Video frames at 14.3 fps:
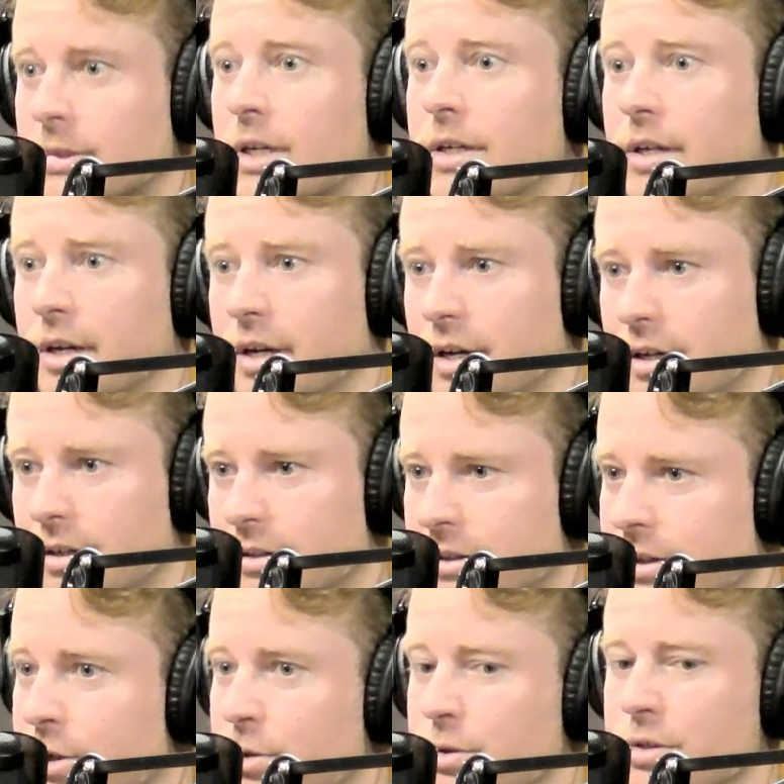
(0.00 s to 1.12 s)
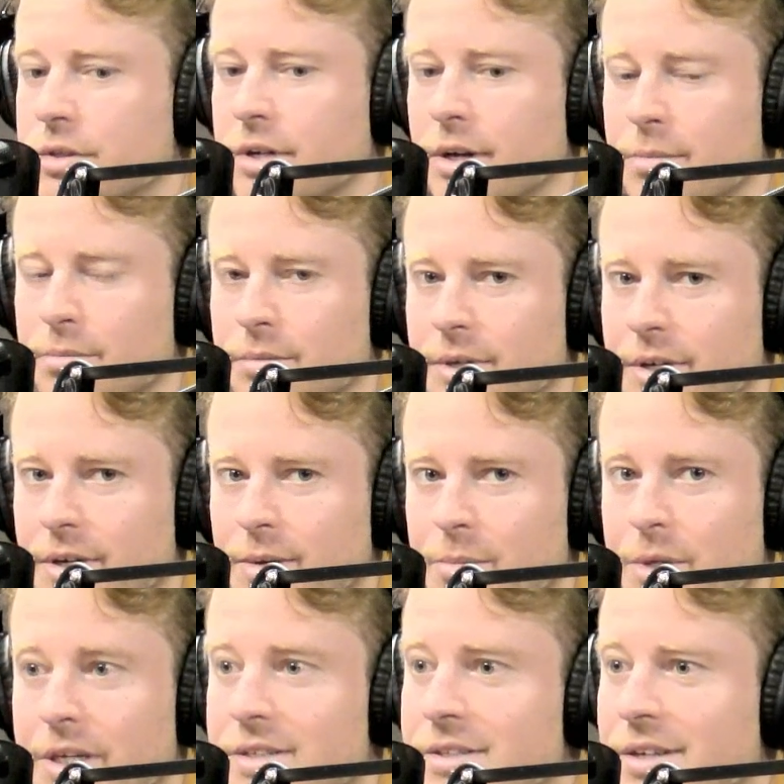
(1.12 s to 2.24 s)
Yeah, huge step,
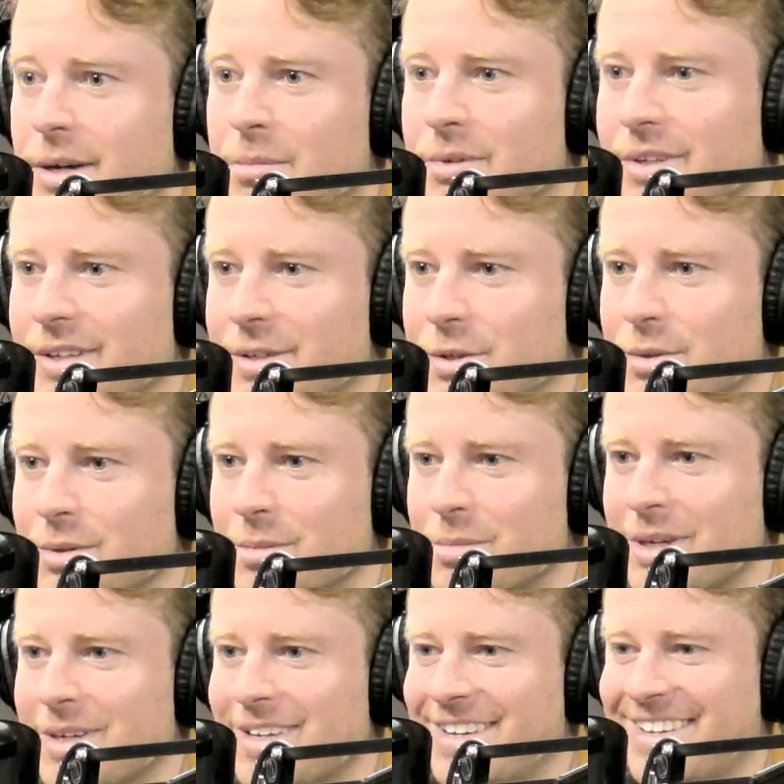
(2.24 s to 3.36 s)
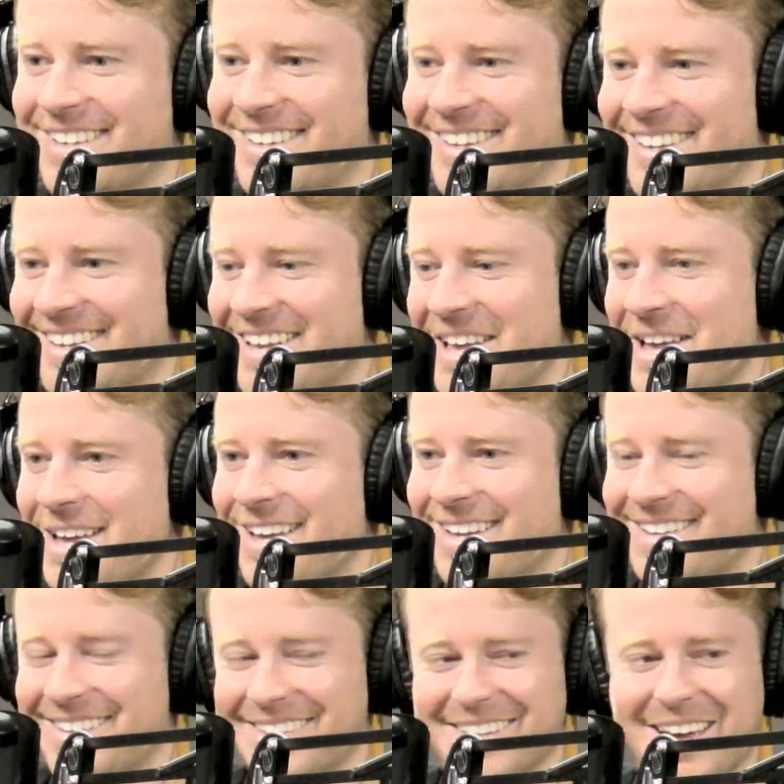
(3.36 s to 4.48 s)
big step into a big.
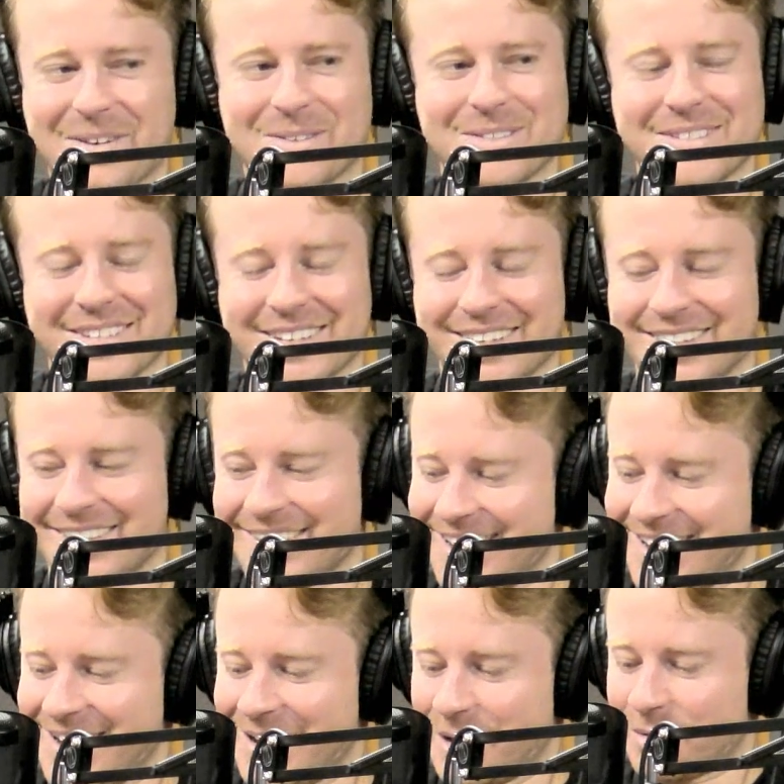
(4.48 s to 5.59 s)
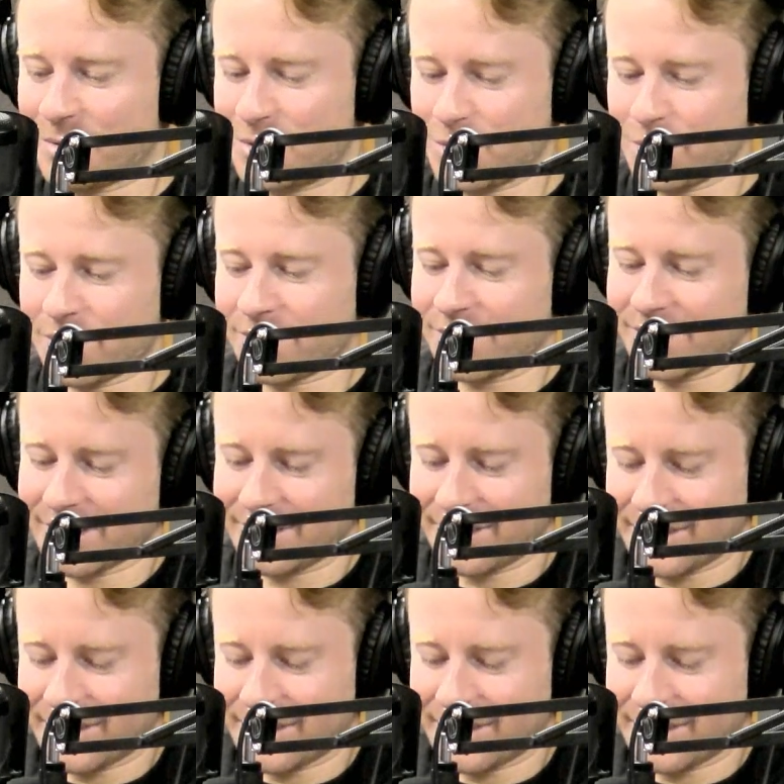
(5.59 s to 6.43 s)
I was joking earlier.